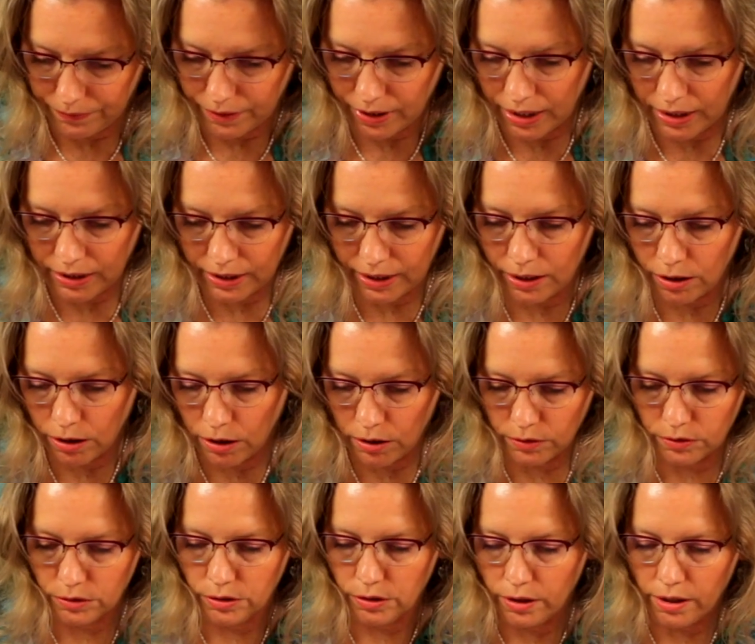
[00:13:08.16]
And then I'll
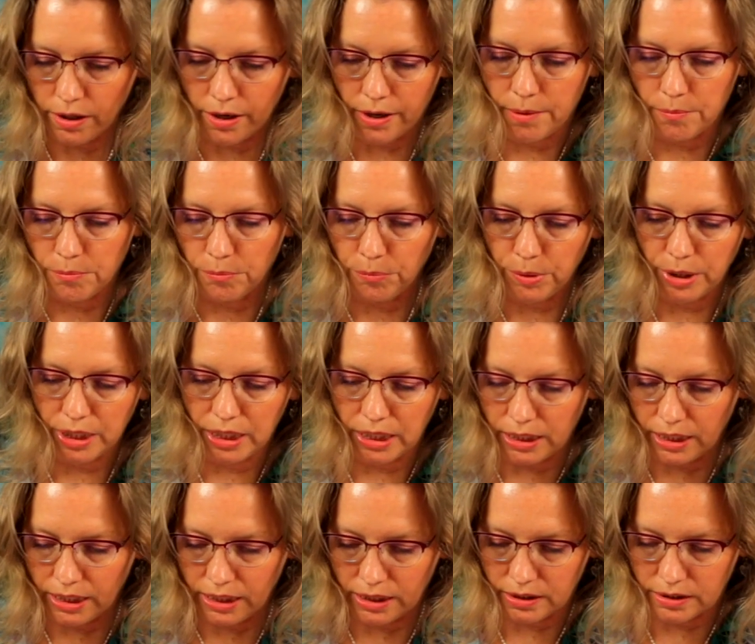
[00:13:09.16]
put it
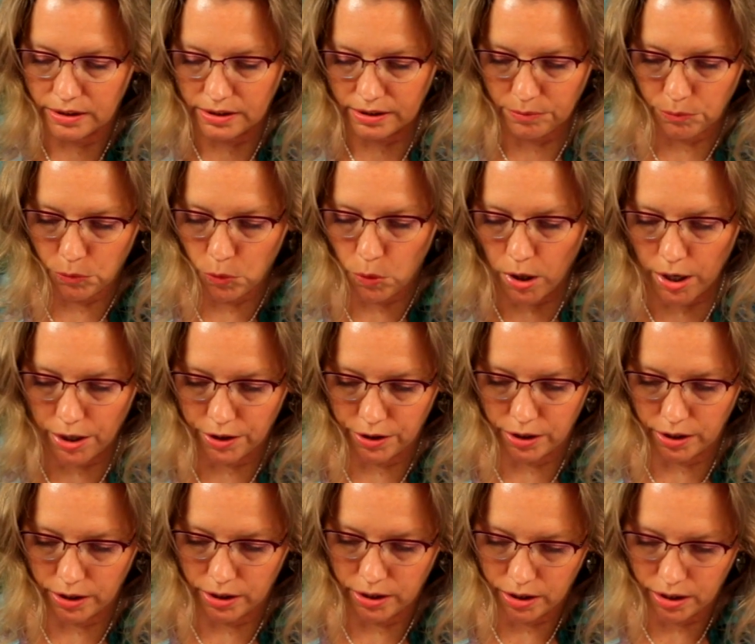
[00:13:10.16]
in some
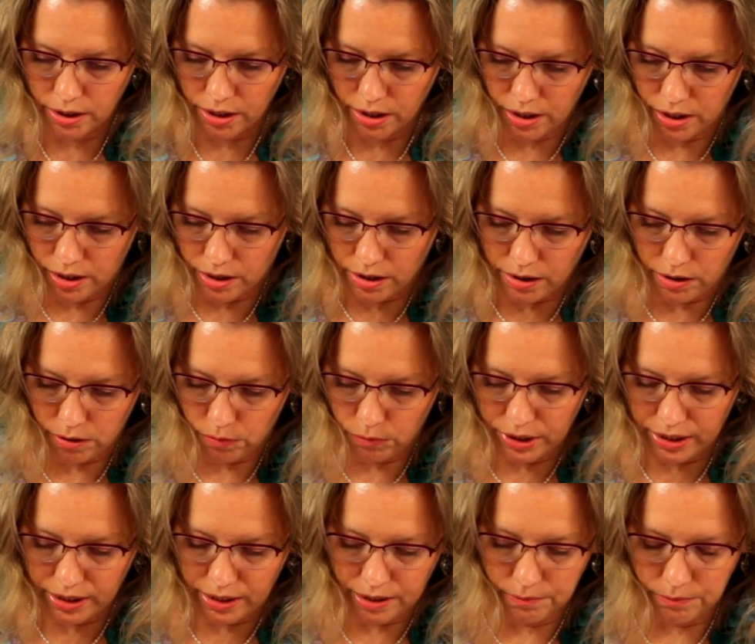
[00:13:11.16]
water
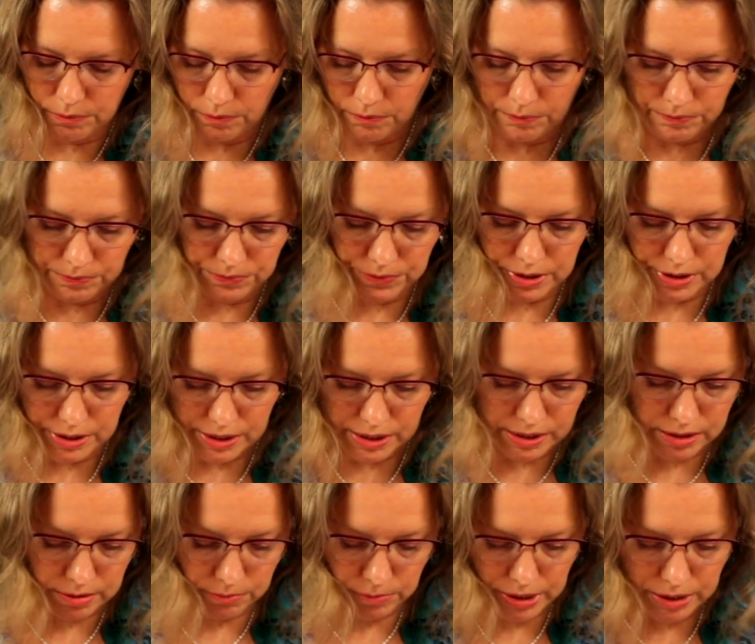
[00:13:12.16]
when I'm
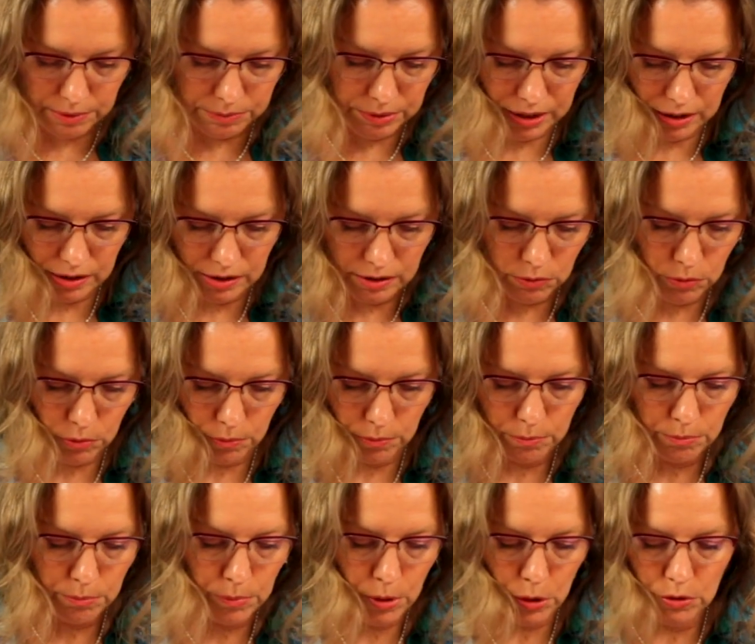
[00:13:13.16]
done, but I'm getting the
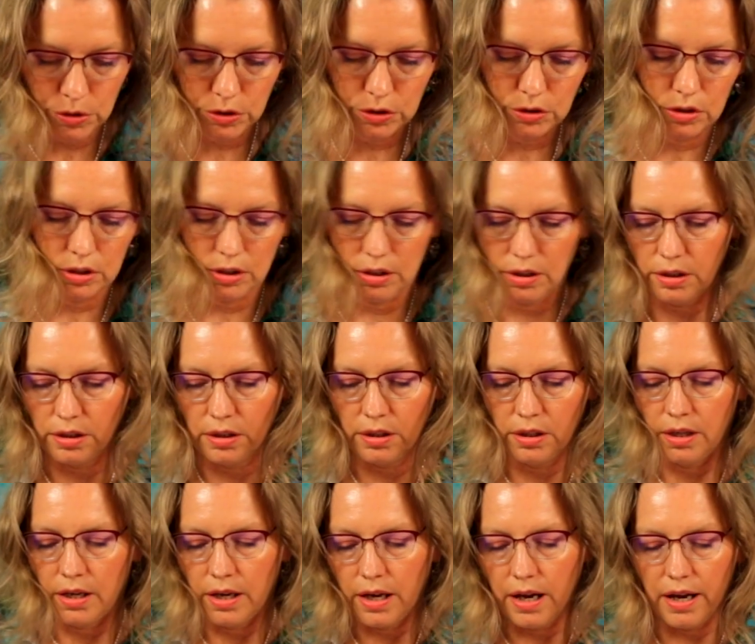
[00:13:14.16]
most
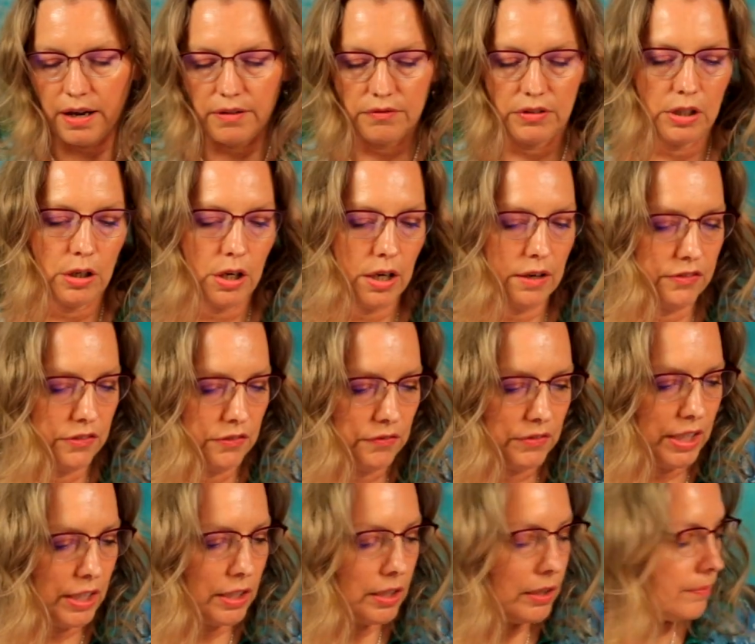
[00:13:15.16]
of it off of
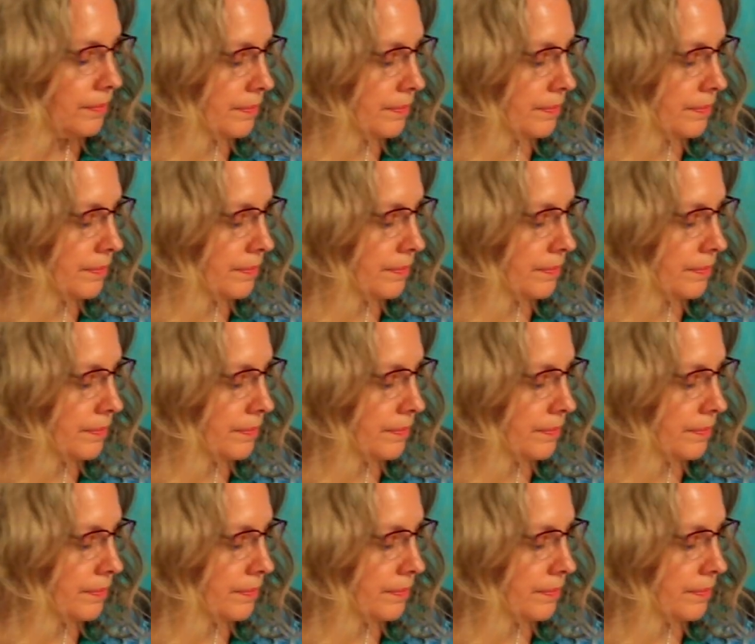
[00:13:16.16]
there.